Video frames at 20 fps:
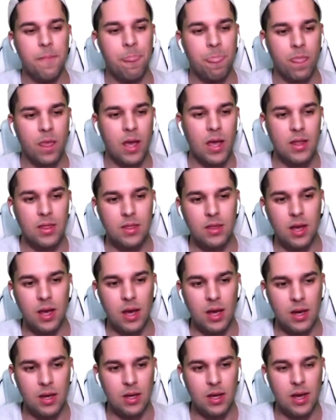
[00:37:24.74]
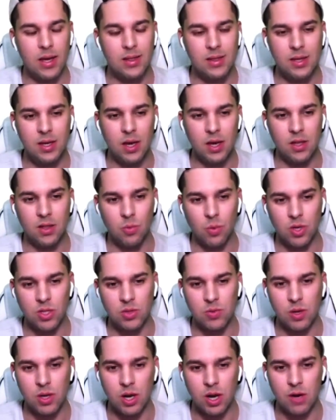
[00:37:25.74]
And then at the end, once we
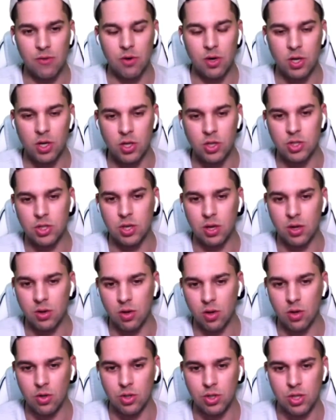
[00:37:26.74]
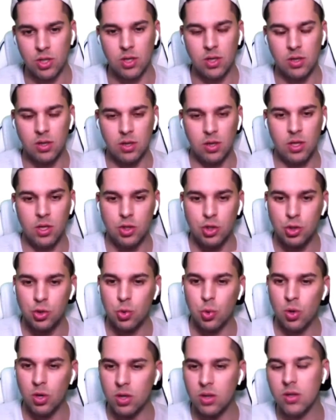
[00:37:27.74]
cover each technology, each tool
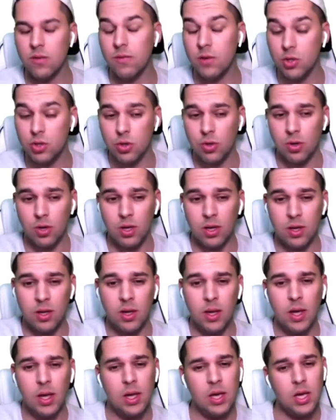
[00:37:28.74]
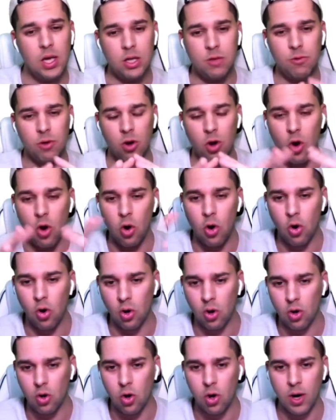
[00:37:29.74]
individually, it will all
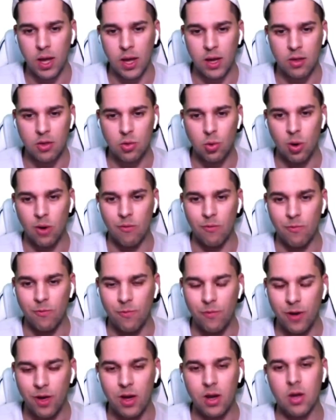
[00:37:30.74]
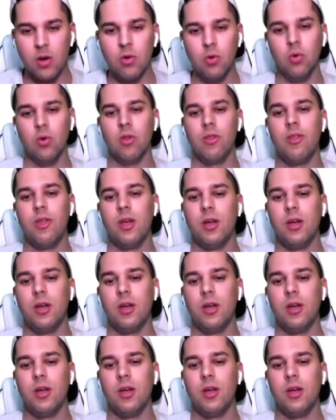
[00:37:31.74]
connect to a very cool thing.